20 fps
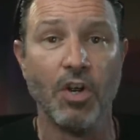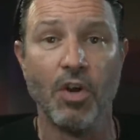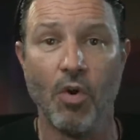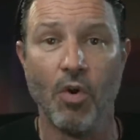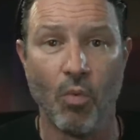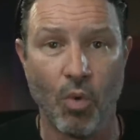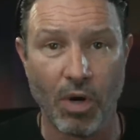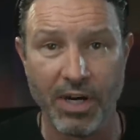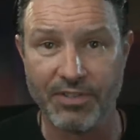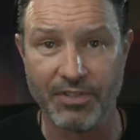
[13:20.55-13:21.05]

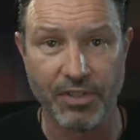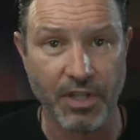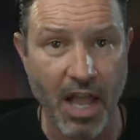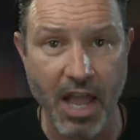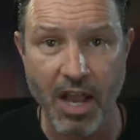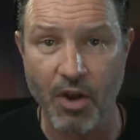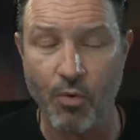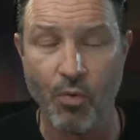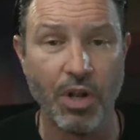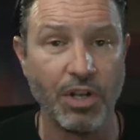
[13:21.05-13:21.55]
what it's
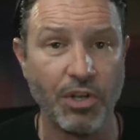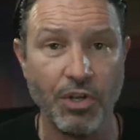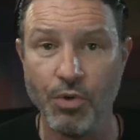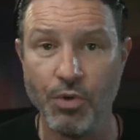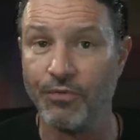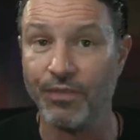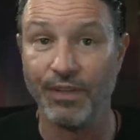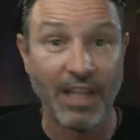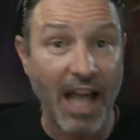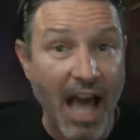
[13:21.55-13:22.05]
like when
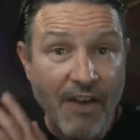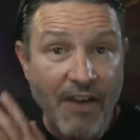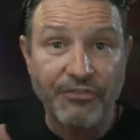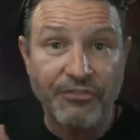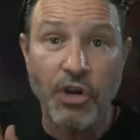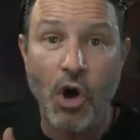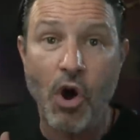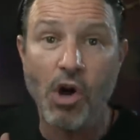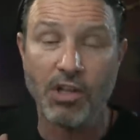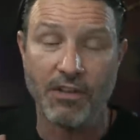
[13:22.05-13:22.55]
you've left
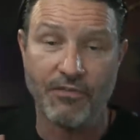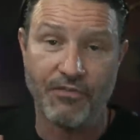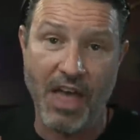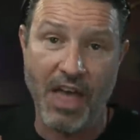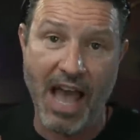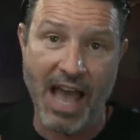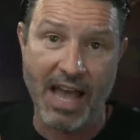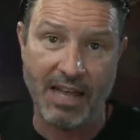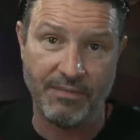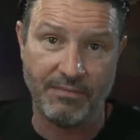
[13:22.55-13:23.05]
all of
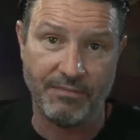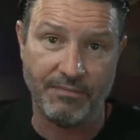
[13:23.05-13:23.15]
that